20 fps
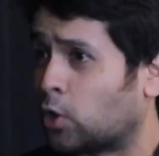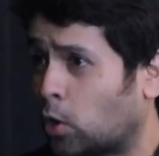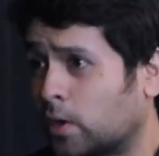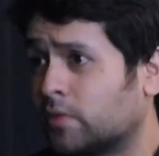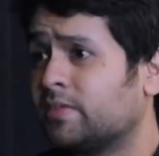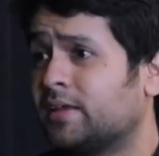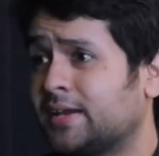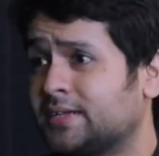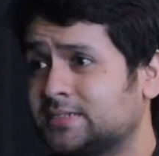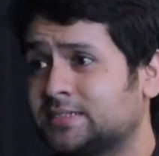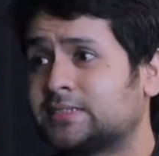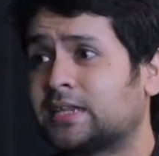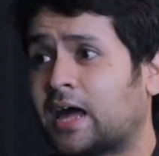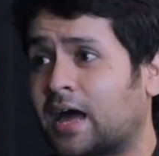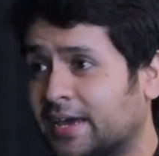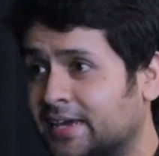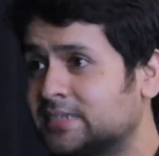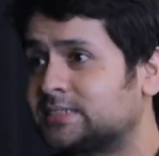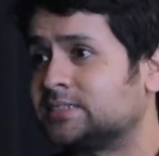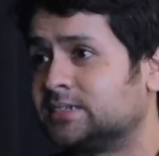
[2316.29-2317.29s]
Lord of the Rings is the
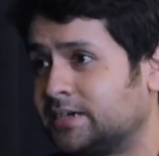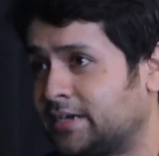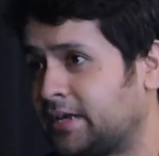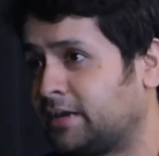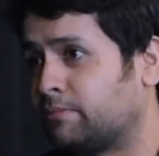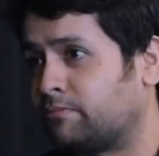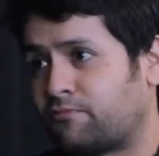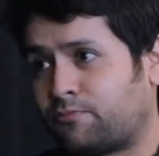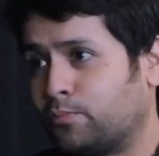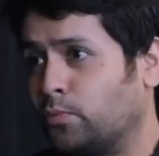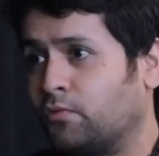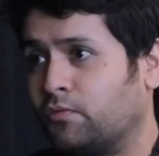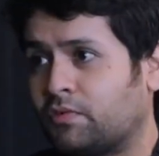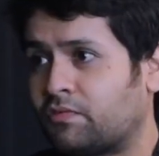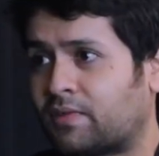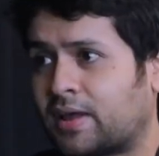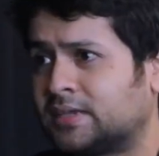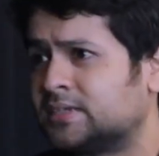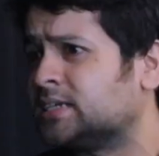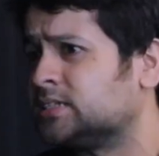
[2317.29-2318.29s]
highest earning
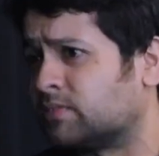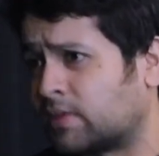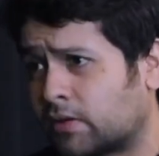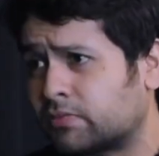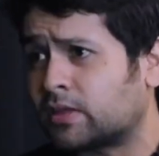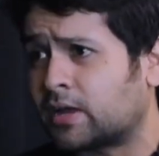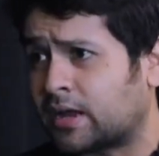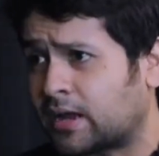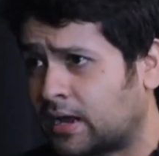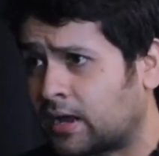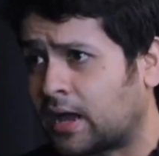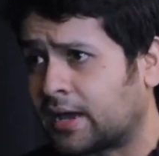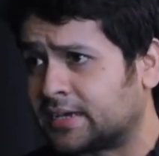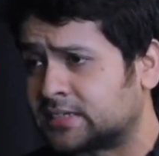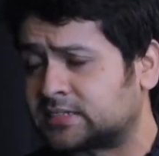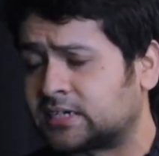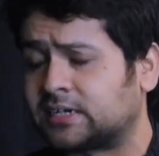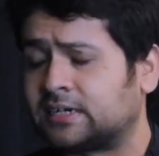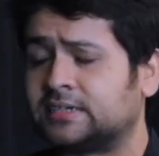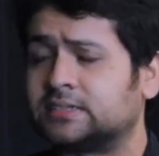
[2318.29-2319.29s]
movie franchise, one of the
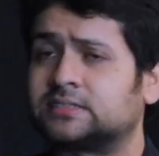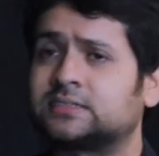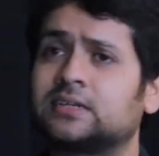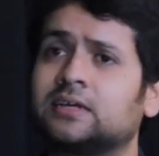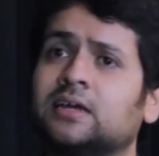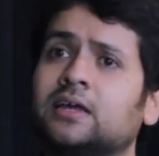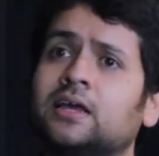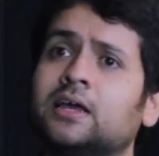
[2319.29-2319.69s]
highest at least.